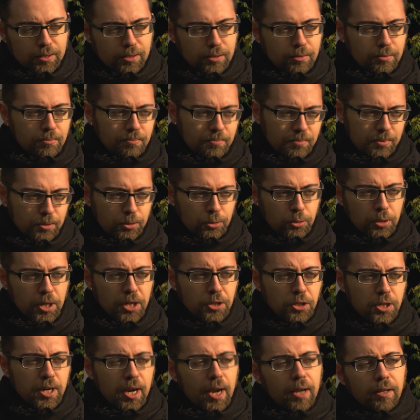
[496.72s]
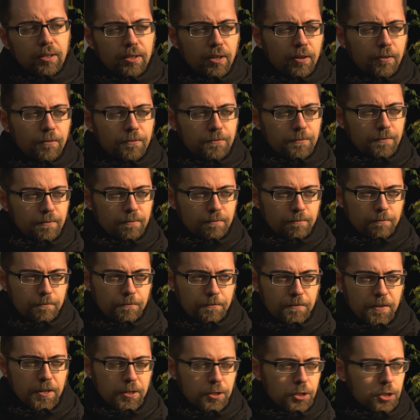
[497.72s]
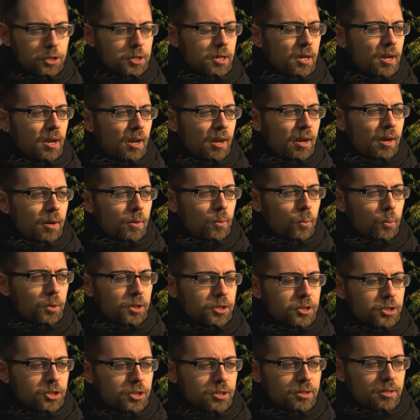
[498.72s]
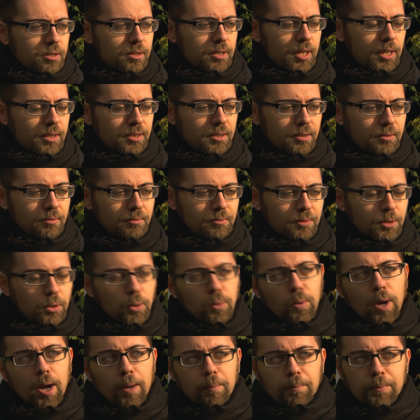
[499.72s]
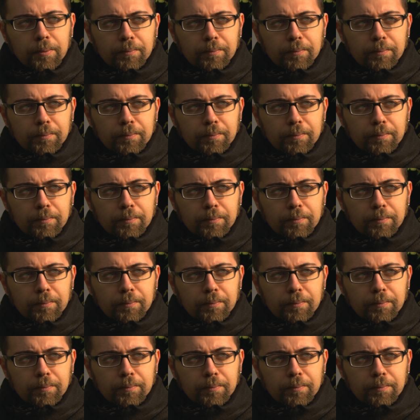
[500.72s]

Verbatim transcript: strange kind of fish which doesn't go up.